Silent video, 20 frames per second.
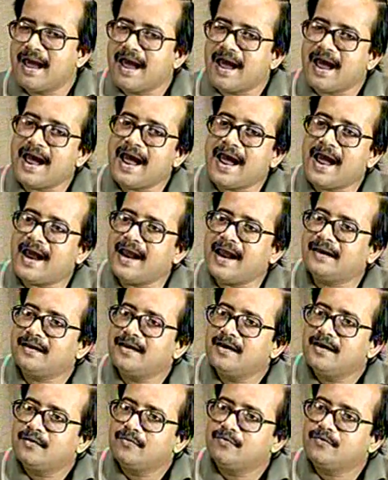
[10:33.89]
and
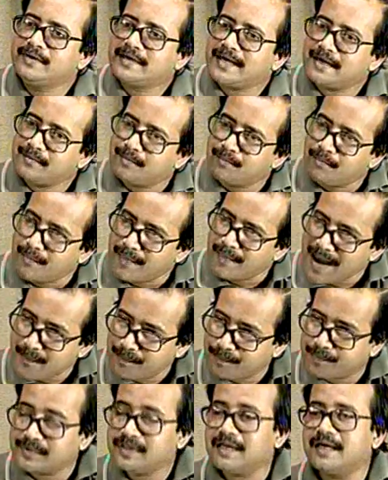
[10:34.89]
we can map
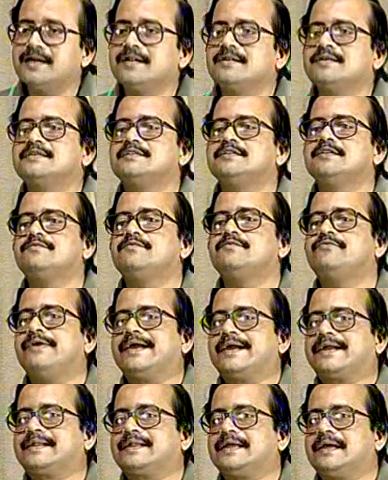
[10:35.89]
the received
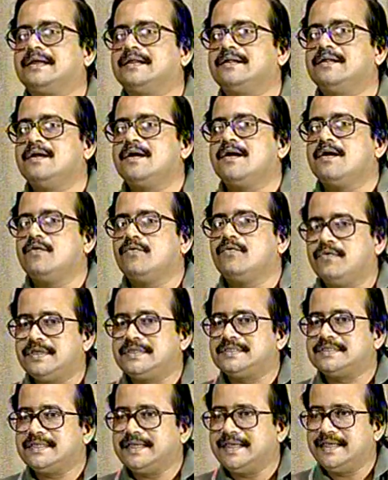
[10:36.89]
vector, which
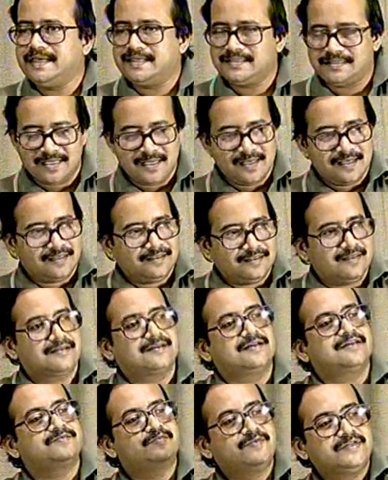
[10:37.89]
is the
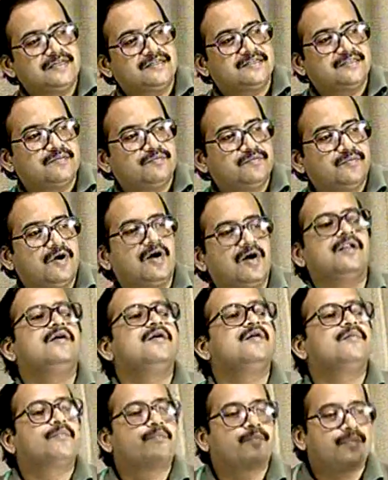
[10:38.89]
transmitted symbol
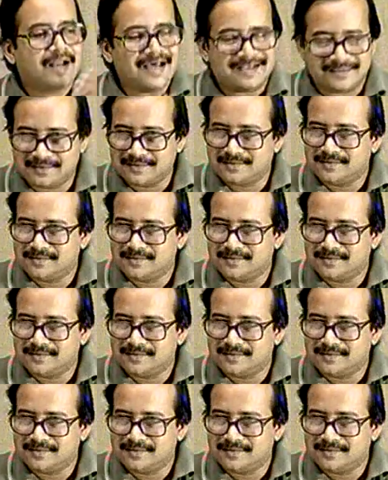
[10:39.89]
plus